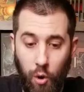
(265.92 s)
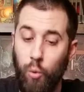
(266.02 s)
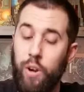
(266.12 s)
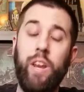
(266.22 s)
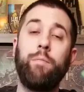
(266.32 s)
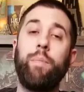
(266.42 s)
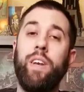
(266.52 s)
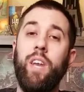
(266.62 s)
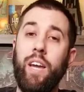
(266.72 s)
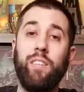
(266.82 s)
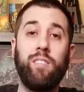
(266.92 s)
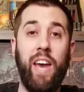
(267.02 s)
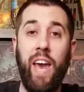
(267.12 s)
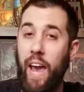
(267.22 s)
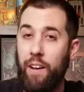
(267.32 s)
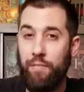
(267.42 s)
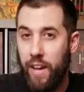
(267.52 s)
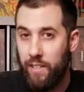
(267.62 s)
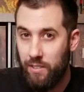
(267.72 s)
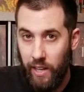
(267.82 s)
Would it have been nice to have
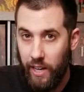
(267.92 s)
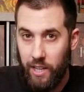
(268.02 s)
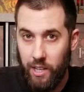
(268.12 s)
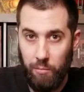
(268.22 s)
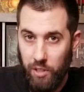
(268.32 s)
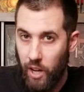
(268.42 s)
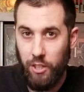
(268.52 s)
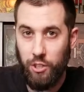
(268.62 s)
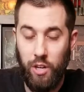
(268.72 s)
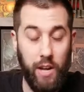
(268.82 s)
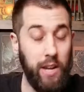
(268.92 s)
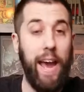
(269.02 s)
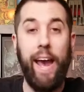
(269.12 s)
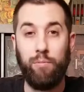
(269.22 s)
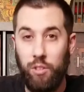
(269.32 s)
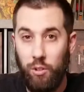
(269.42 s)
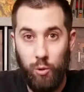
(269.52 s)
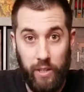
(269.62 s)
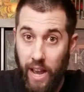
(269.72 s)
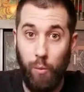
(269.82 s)
that stadium dice tray?
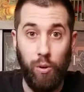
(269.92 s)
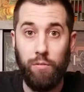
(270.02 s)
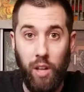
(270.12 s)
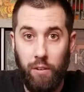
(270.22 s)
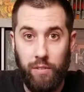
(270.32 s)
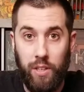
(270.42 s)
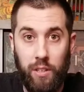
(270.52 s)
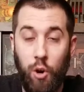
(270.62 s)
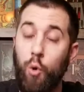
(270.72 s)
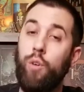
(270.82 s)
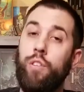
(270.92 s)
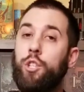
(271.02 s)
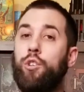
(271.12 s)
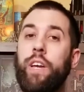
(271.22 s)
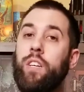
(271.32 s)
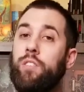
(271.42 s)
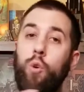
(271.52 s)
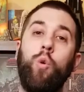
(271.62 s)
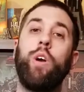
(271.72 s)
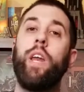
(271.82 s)
Absolutely, I would have loved it. Or the trays to
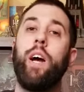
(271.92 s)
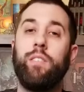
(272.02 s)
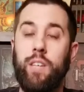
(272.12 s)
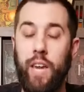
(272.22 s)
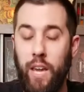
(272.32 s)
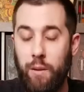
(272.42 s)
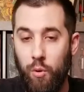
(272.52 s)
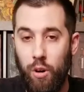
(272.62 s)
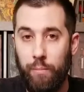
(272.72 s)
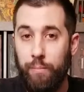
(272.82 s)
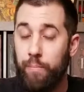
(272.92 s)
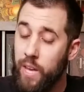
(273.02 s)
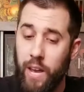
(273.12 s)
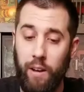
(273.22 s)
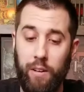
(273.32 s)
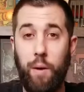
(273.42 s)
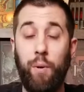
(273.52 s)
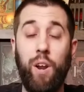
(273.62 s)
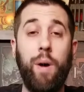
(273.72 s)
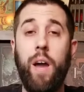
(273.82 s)
organize the game more. Yeah,
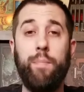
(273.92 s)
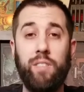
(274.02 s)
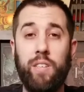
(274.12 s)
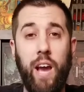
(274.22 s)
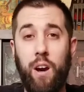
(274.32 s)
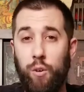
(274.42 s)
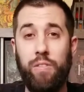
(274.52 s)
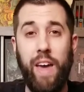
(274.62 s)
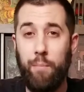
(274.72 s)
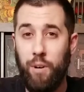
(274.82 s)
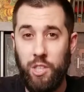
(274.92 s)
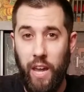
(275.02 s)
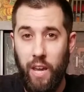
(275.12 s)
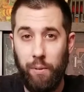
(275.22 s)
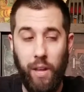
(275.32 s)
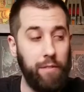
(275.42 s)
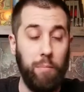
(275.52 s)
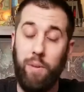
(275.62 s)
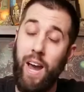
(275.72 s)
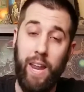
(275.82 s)
but am I missing out on that much gameplay from
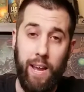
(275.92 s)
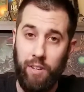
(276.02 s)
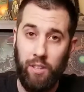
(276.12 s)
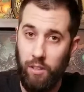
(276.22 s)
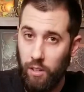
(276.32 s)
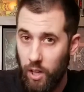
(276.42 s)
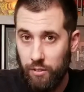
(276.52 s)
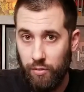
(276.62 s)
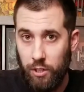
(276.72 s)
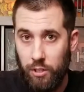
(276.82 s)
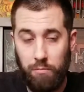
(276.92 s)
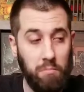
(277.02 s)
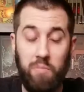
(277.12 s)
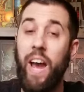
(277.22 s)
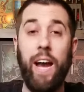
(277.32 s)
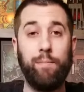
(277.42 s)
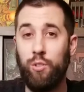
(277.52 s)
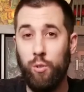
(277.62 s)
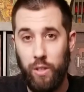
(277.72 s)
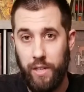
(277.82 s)
not having the deluxe version?
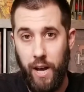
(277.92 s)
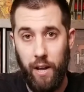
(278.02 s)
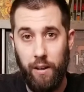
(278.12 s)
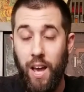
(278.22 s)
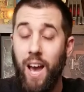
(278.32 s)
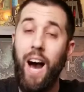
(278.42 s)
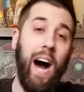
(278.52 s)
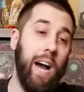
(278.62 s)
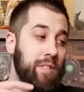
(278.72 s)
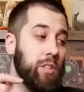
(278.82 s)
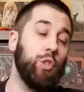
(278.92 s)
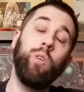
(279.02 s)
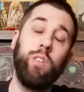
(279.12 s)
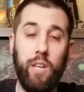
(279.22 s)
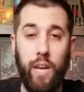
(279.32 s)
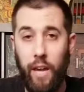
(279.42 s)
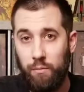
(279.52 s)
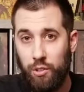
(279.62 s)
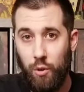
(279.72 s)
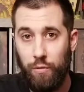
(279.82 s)
Absolutely not. I've enjoyed the game
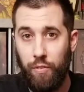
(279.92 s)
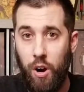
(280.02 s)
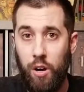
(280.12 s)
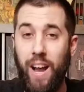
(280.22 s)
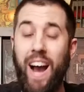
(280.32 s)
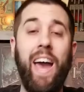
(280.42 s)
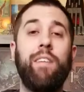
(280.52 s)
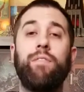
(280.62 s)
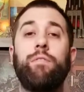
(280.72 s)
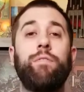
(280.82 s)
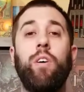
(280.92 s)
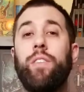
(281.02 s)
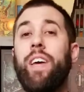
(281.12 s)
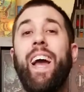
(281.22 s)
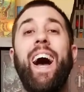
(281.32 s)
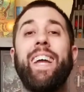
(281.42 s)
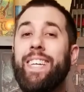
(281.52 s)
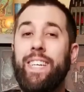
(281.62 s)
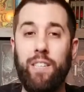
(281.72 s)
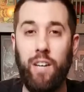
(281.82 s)
so far. I haven't felt that I
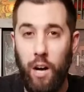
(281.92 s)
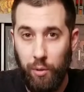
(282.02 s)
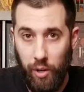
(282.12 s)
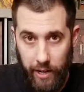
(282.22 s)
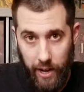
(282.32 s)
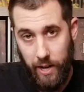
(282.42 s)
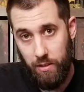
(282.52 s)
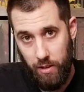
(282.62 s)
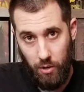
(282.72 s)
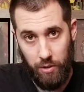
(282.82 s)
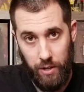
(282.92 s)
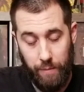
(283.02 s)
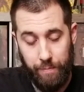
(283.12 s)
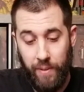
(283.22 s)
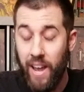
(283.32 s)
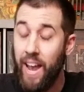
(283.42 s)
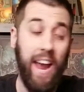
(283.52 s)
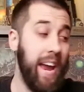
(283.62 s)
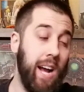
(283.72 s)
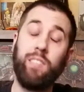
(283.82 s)
needed to upgrade anything on there.
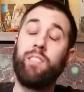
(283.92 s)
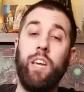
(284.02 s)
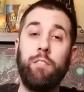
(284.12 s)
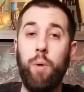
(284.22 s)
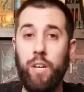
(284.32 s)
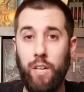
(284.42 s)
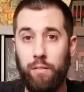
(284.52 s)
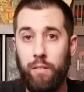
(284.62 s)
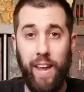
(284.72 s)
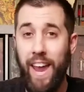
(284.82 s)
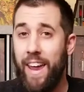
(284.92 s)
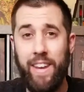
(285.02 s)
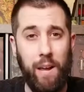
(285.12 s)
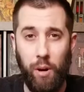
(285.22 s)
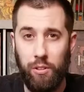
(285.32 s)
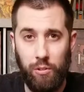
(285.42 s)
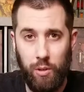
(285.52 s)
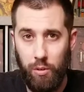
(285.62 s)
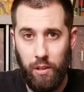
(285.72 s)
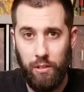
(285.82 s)
And I saved money. And I bundled it
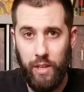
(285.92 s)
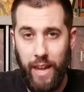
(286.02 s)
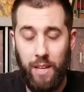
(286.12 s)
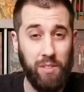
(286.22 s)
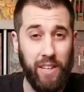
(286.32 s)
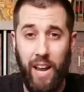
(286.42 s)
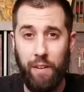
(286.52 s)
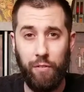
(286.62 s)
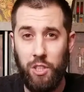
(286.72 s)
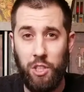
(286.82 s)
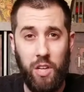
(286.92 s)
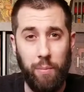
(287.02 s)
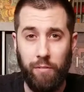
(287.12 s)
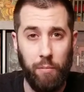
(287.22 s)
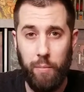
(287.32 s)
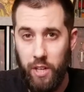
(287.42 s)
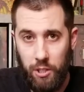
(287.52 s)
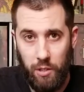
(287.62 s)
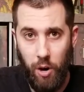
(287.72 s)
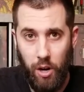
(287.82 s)
with other games and got free shipping from
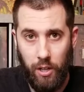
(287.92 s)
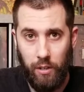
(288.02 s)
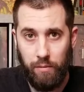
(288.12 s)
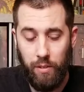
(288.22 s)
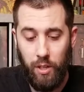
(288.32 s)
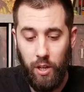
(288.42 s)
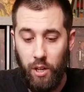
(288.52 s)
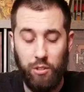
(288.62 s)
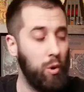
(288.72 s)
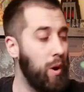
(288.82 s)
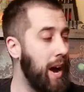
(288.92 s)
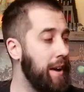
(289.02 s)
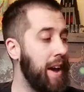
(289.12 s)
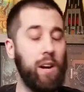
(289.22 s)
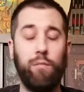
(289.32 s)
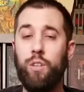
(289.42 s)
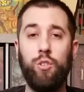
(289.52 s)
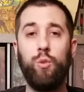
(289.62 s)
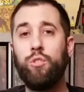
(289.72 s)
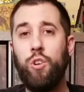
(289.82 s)
Miniature Market. So I had a
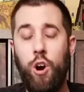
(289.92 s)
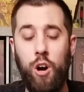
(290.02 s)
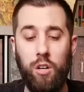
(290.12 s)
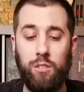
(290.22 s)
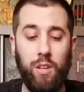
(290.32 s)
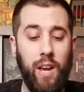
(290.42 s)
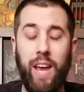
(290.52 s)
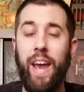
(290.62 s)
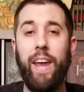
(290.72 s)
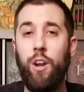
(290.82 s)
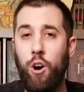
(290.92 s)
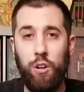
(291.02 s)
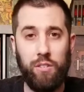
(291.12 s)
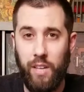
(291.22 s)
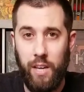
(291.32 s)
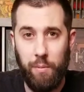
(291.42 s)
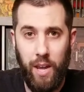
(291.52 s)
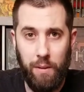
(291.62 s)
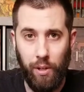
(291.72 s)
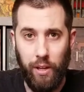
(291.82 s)
reduced cost and all the same
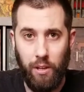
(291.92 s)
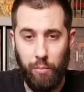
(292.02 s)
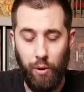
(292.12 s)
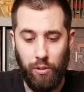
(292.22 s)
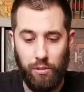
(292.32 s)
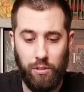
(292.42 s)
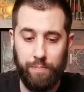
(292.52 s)
gameplay components.